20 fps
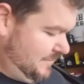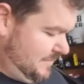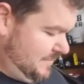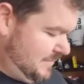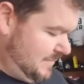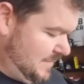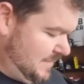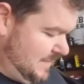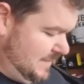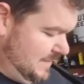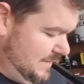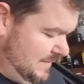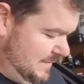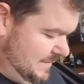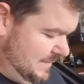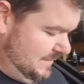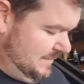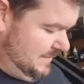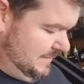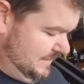
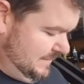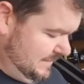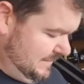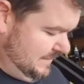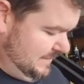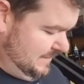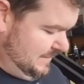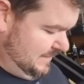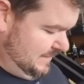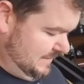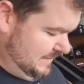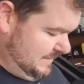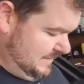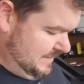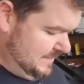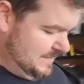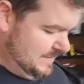(no one is talking)